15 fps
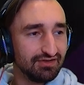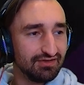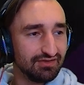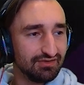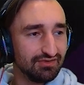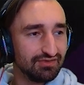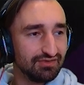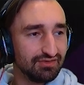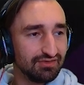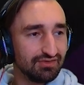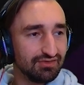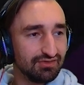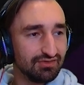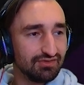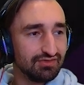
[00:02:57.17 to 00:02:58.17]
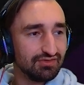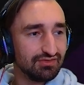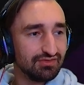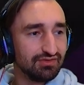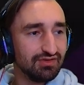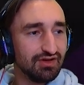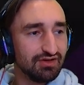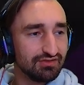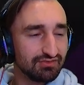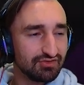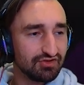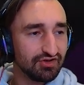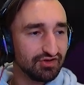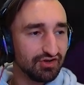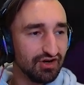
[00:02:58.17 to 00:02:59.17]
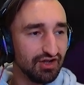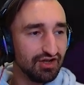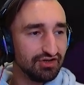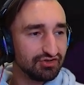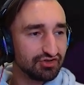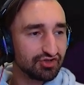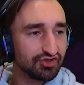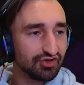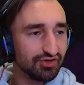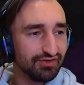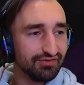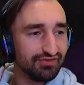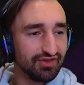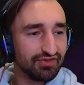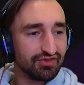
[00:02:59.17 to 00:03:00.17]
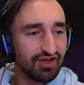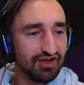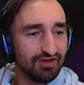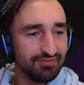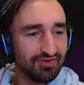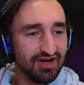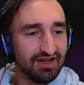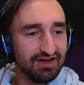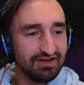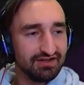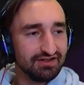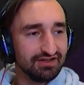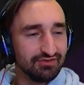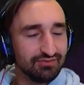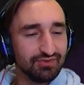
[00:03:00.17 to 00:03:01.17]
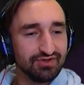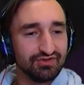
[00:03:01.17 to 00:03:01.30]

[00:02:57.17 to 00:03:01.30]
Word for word: all. But I'm pretty sure. You're unsure of this, comrade, is